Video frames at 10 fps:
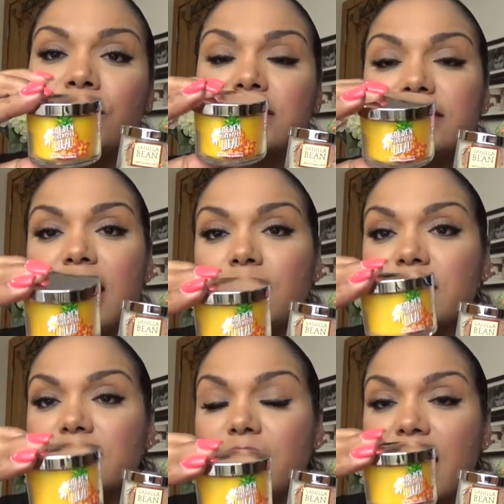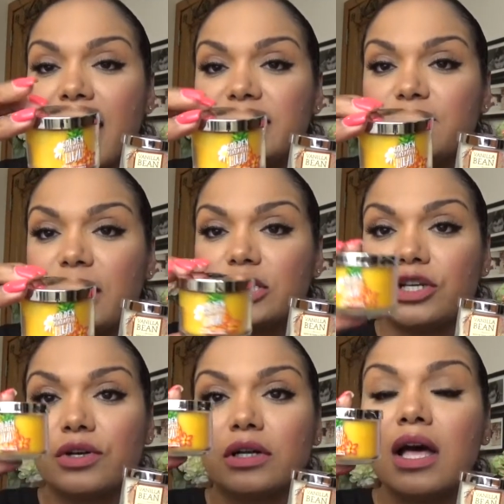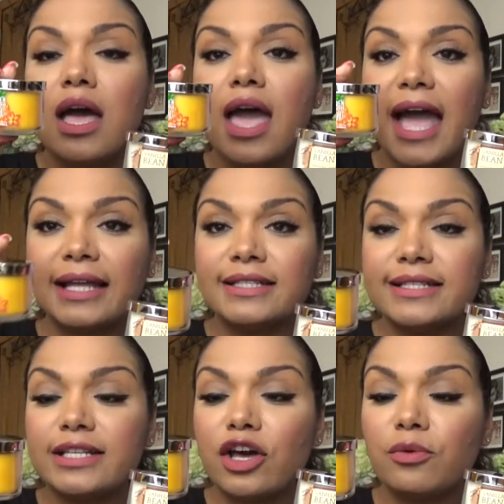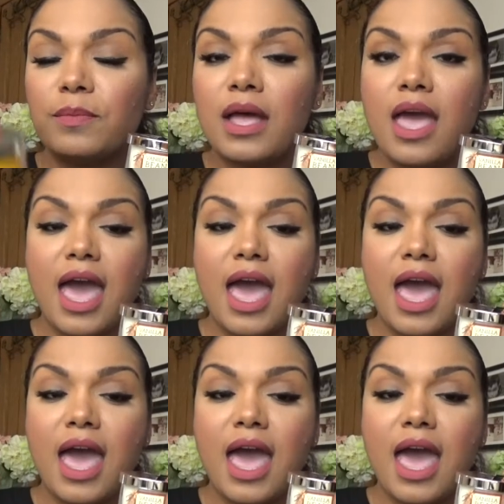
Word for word: the same as my antibacterial hand soap,